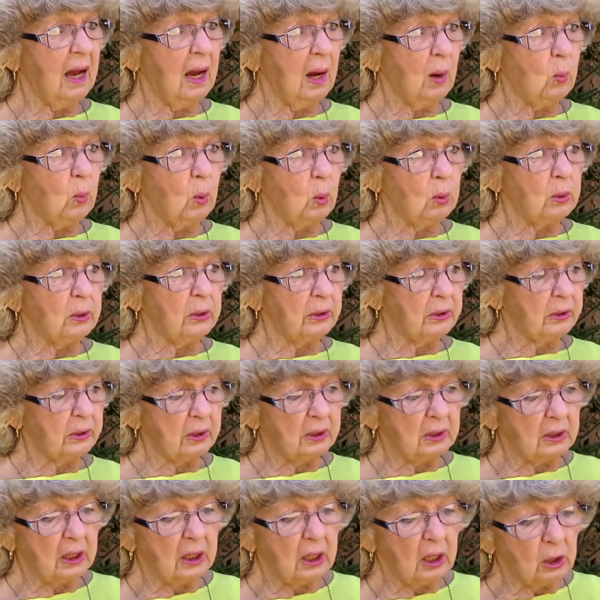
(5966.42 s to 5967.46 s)
I want to
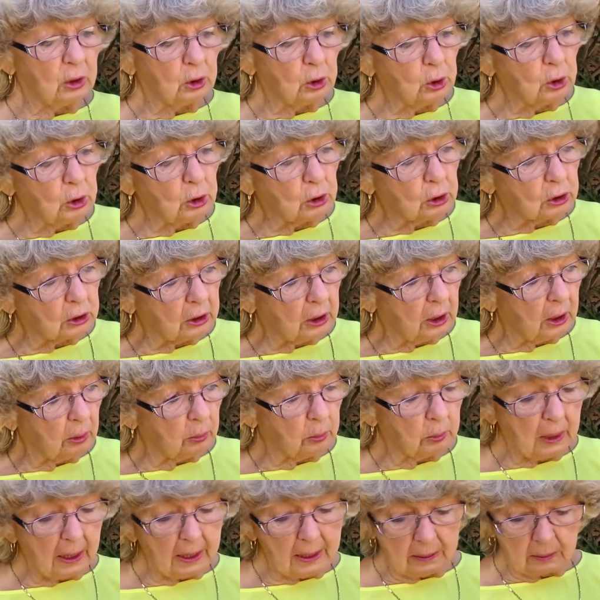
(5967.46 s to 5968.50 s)
look
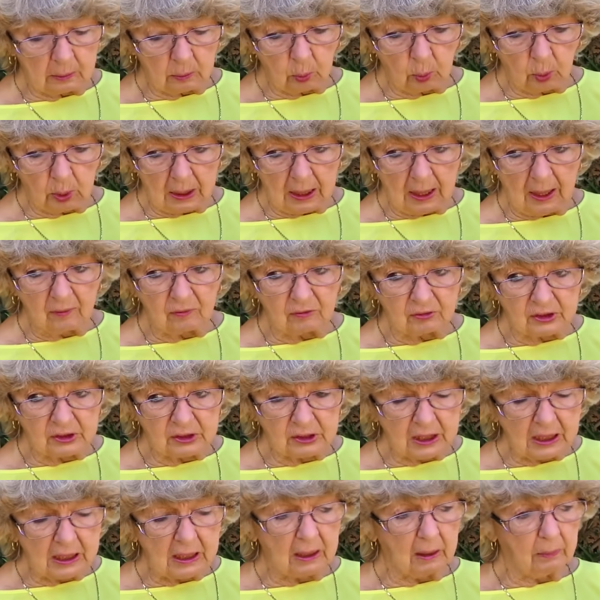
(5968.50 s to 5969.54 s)
around where I've
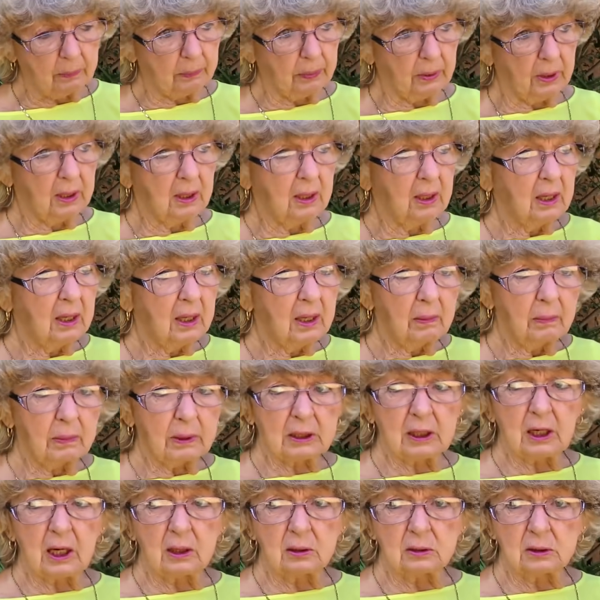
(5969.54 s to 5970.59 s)
stepped
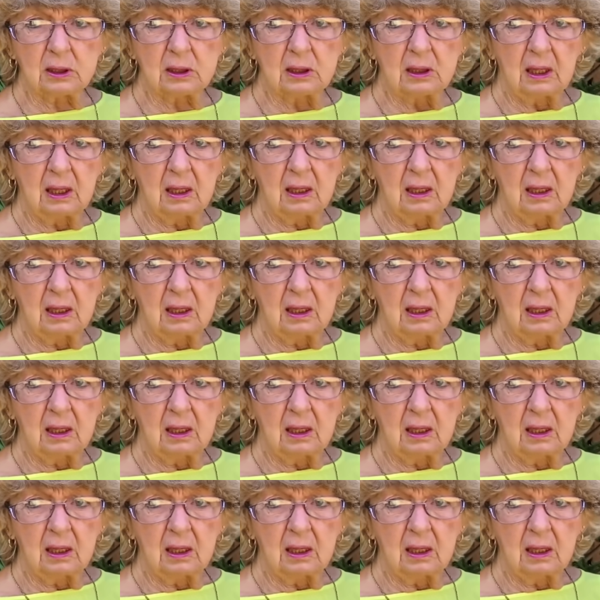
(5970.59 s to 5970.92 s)
because